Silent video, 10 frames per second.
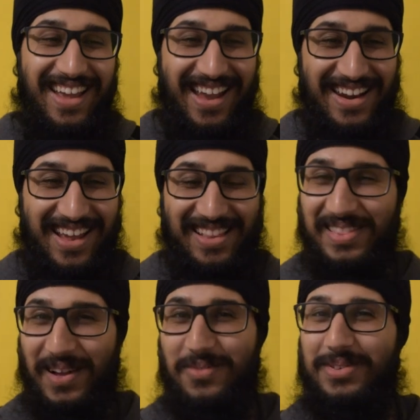and I
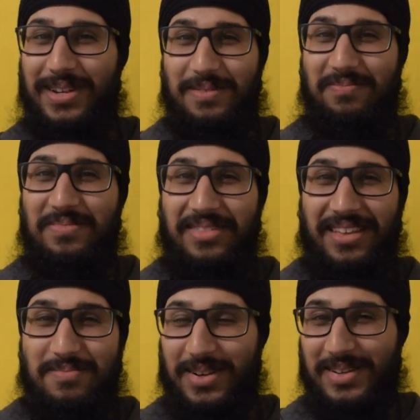loved it
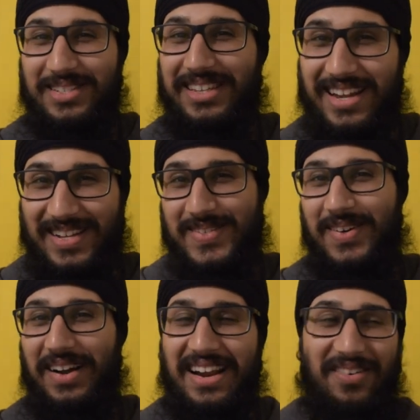because of that as
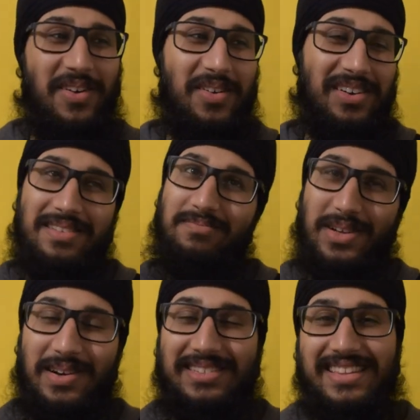well. And not only
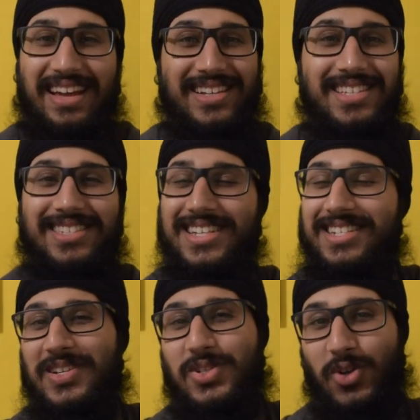because of that, because it's such
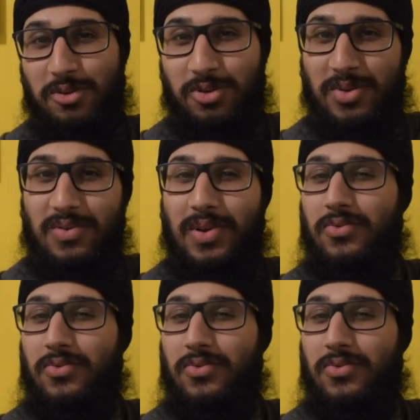an enjoyable movie